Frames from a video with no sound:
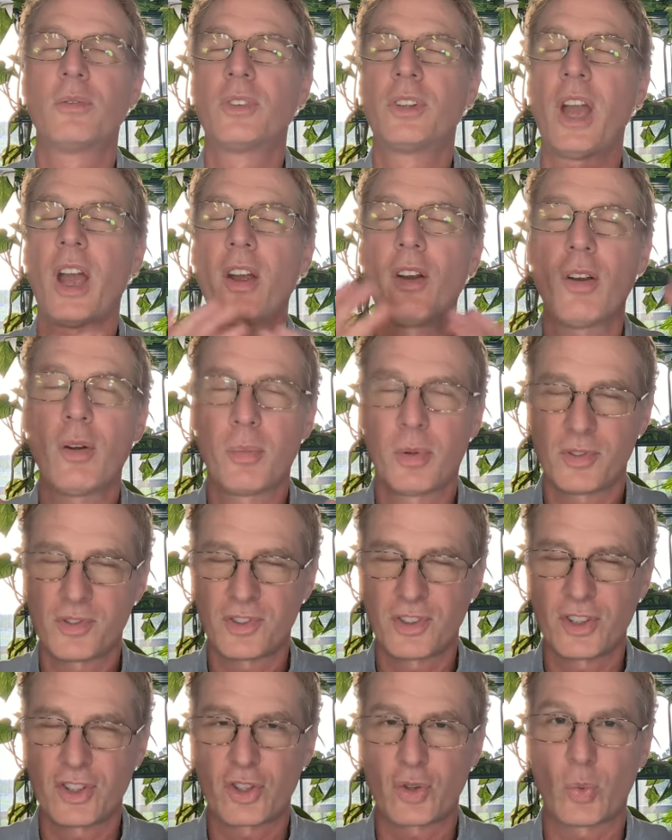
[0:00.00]
terrible
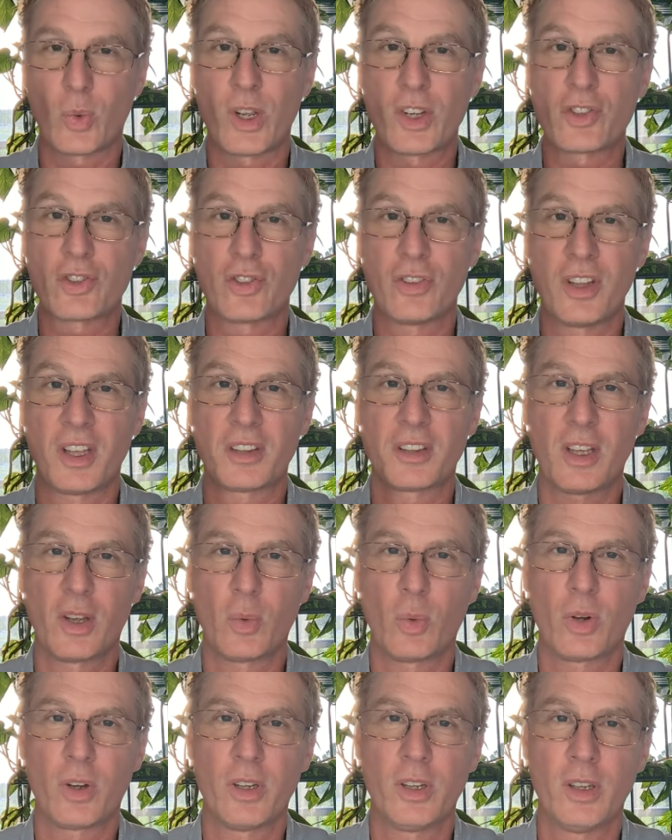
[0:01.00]
situation that they
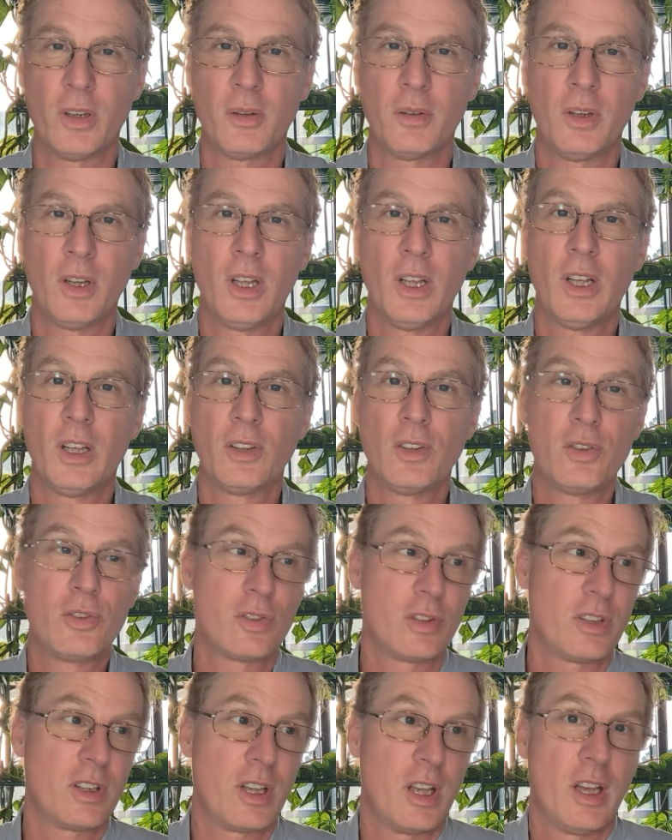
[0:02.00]
were in.
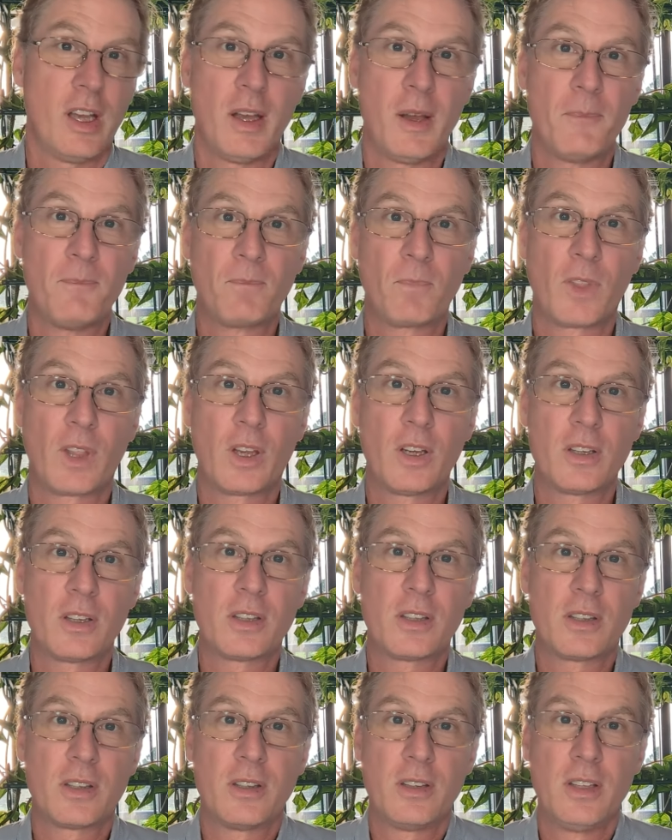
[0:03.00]
Usually,
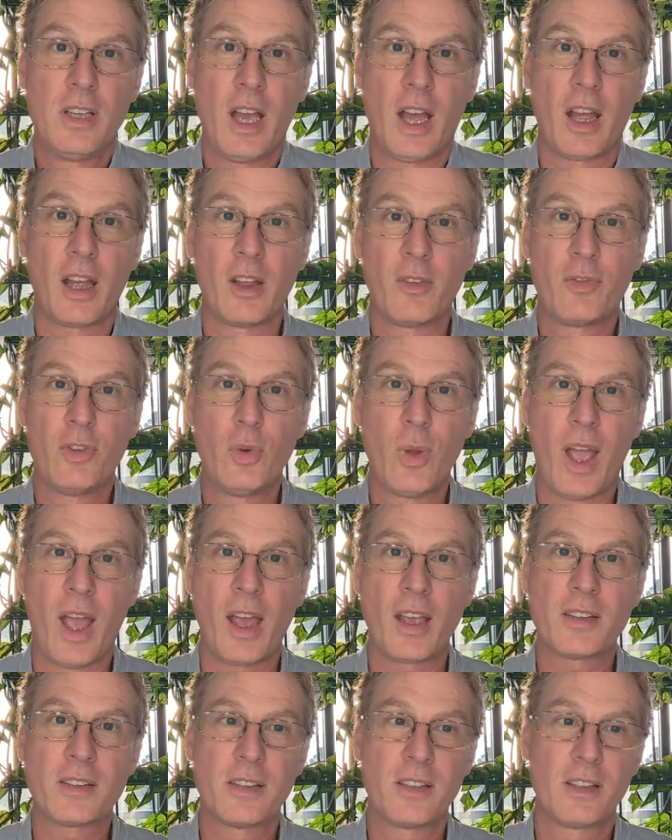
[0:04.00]
because, yeah, if you
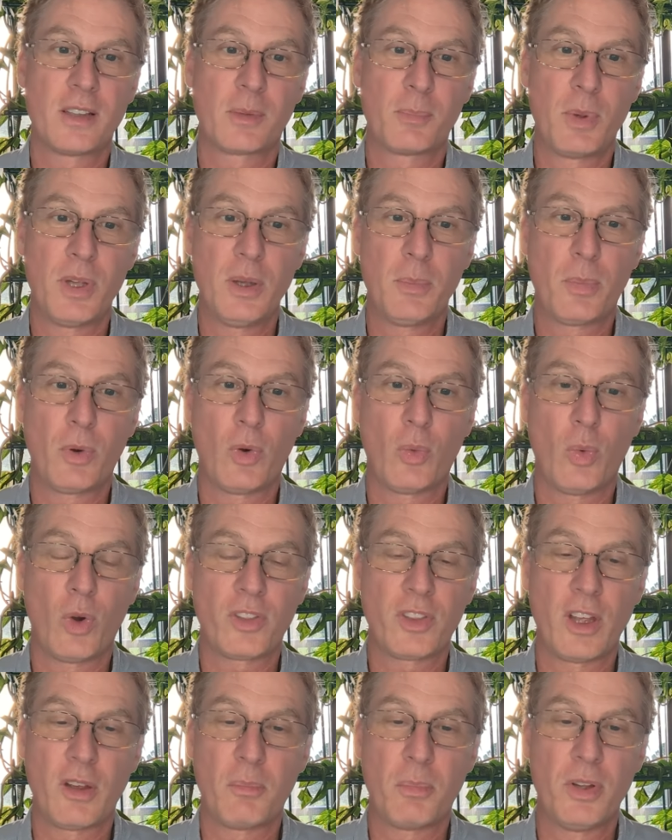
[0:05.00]
ask these people
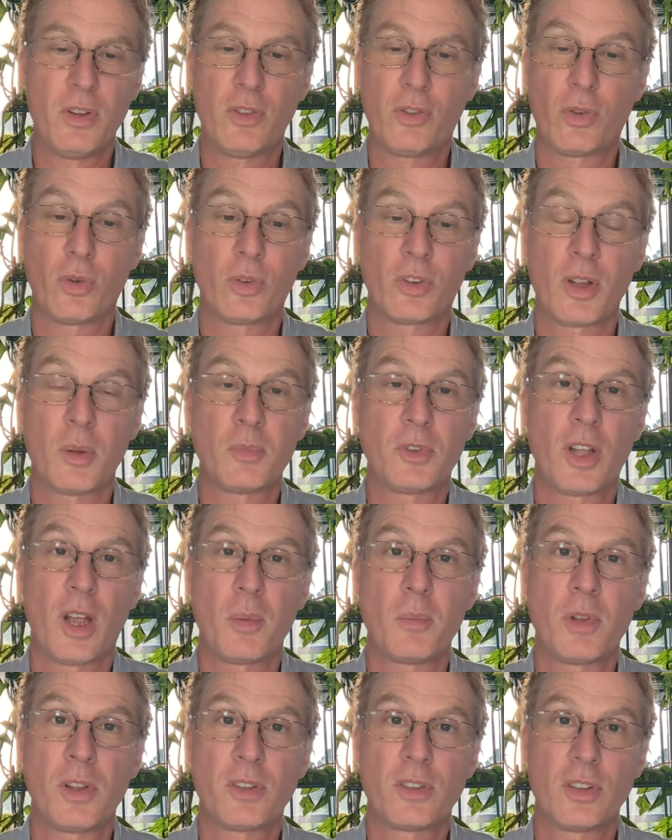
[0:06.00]
what they've been through,
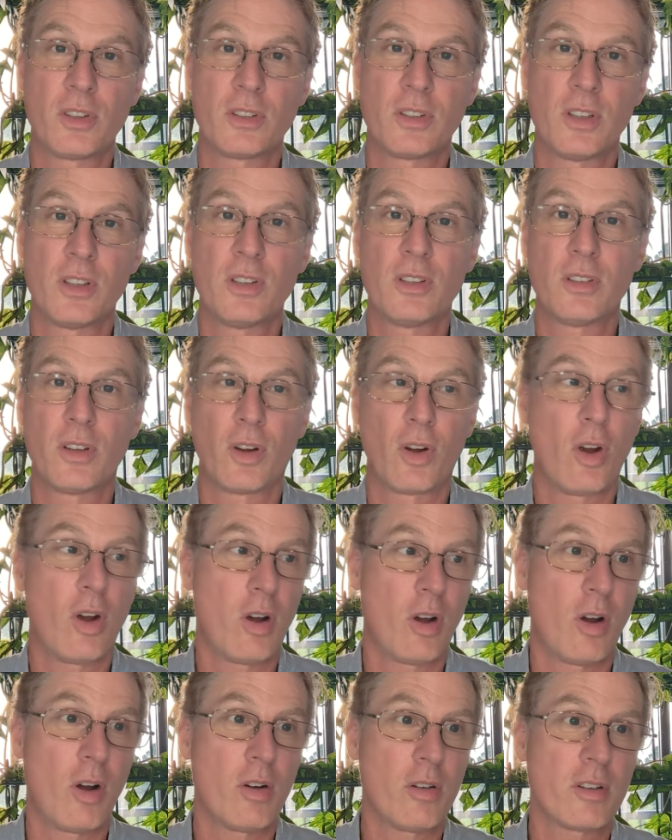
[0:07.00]
sometimes it just is. There
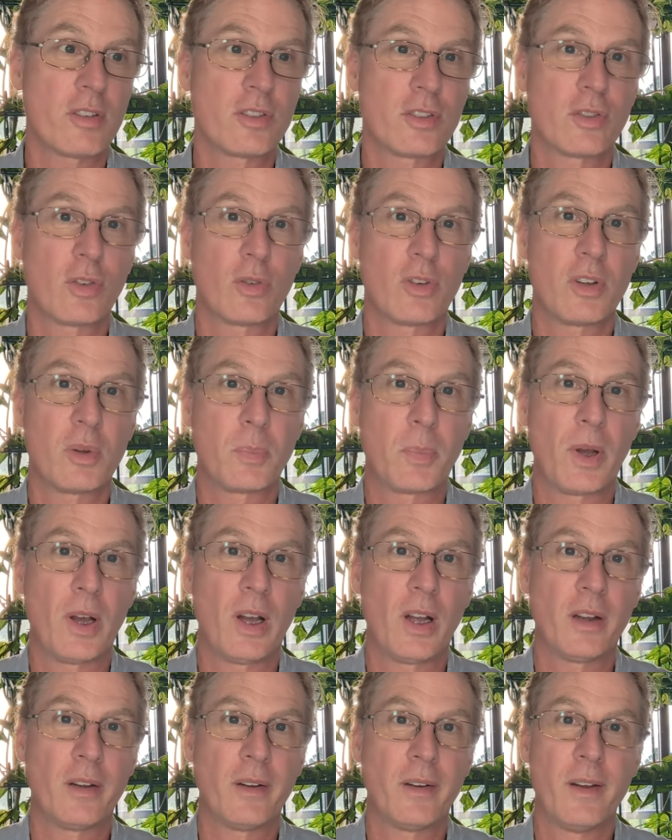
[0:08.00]
are horror stories
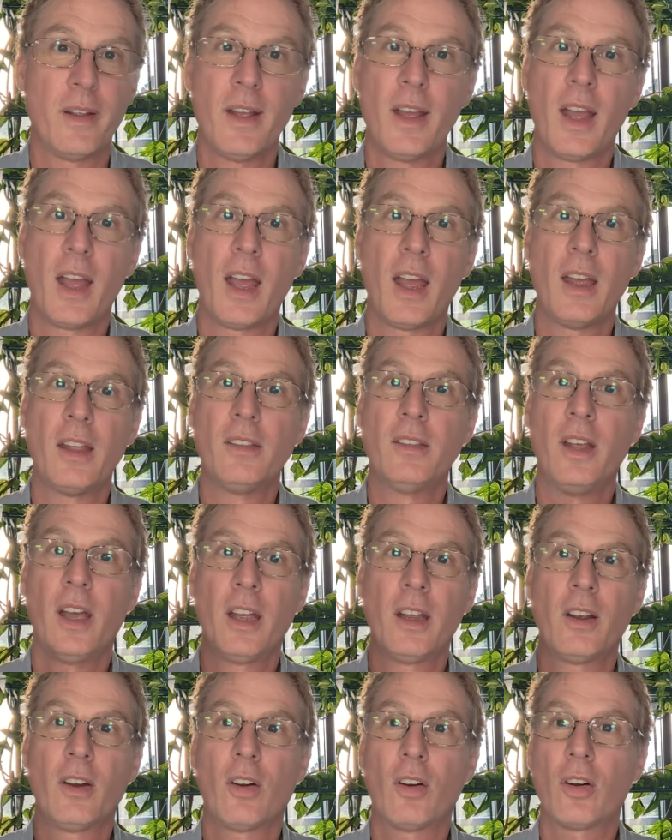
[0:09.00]
behind it. And
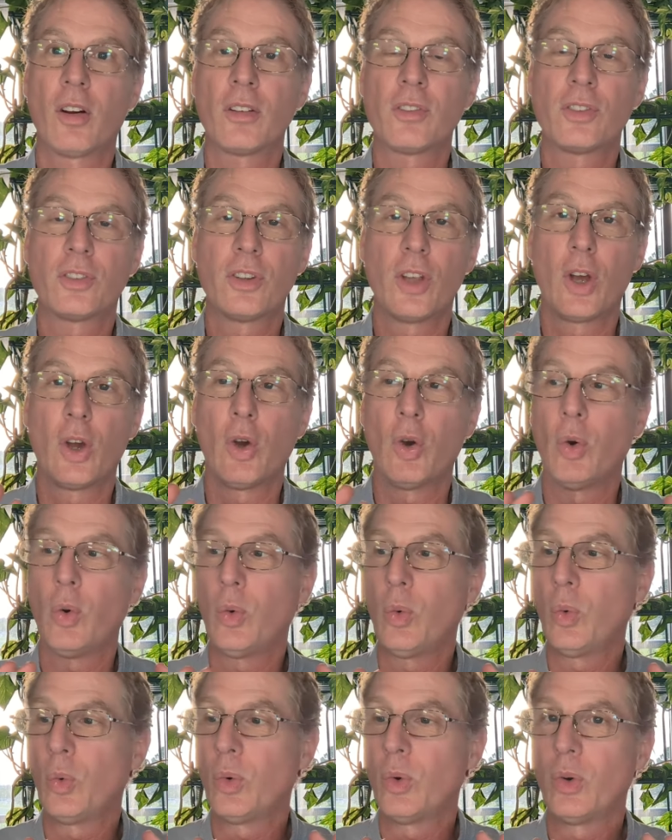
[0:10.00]
they are
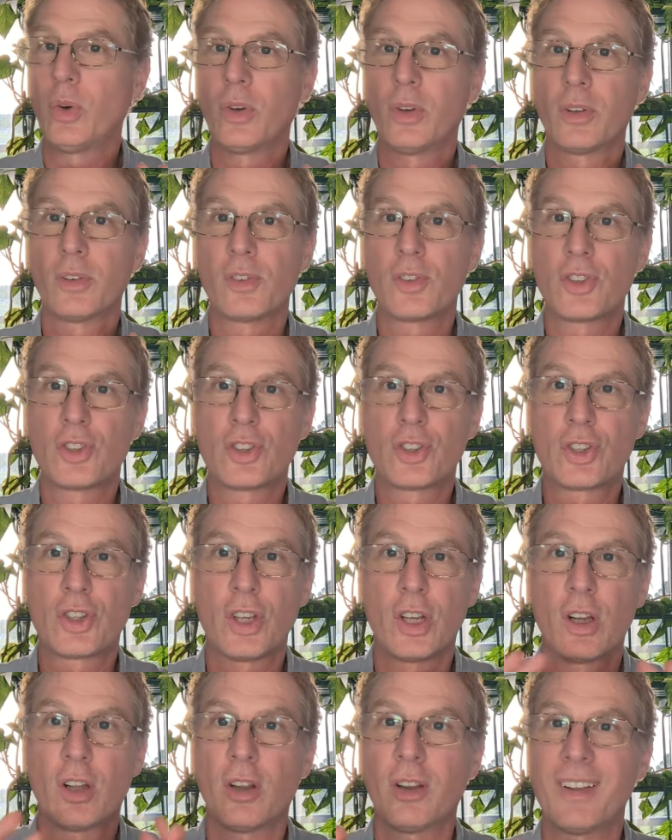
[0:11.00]
so
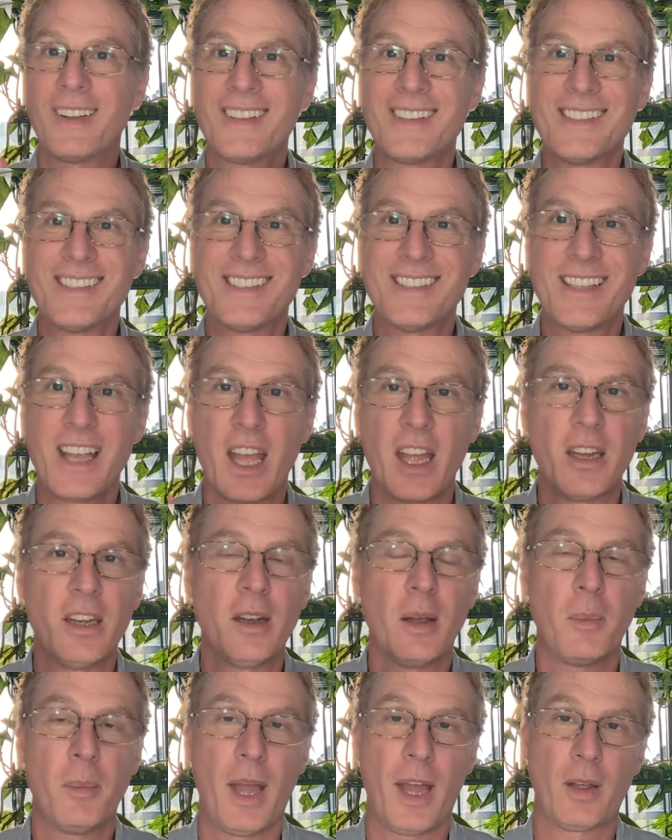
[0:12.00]
chill and
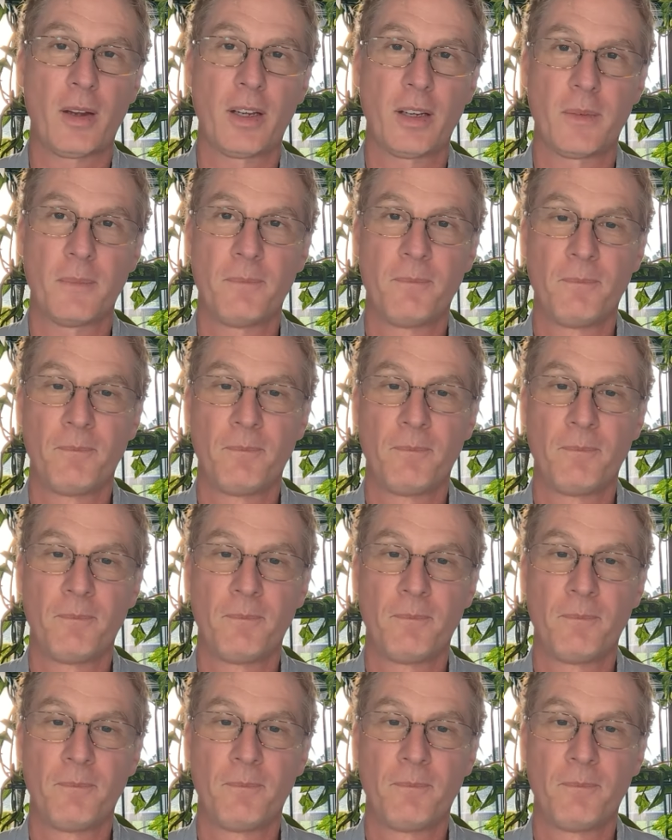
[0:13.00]
zen about it